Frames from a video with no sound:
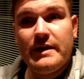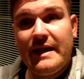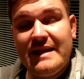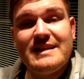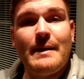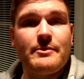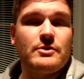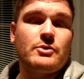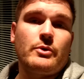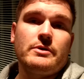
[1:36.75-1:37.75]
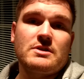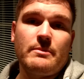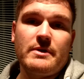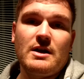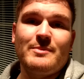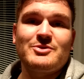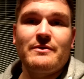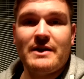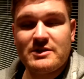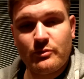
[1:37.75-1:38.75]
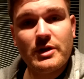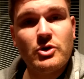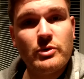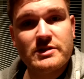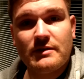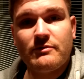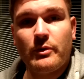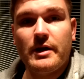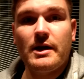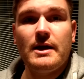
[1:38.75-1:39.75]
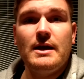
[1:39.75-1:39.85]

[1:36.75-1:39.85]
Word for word: in-depth tutorials coming up. So I've got some really cool stuff for you.